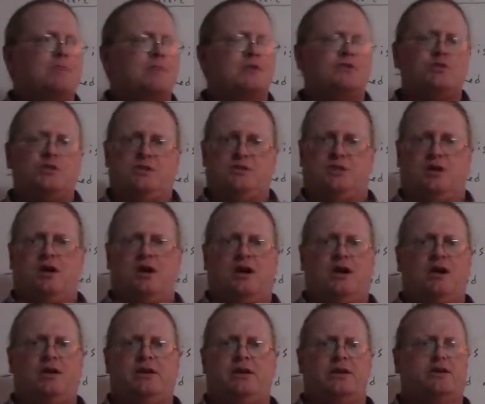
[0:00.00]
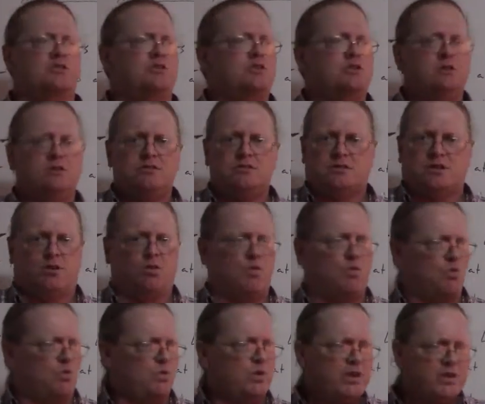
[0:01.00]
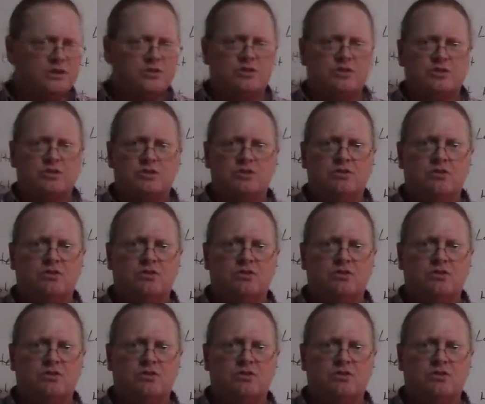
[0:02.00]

She's a hothead. She's a witch.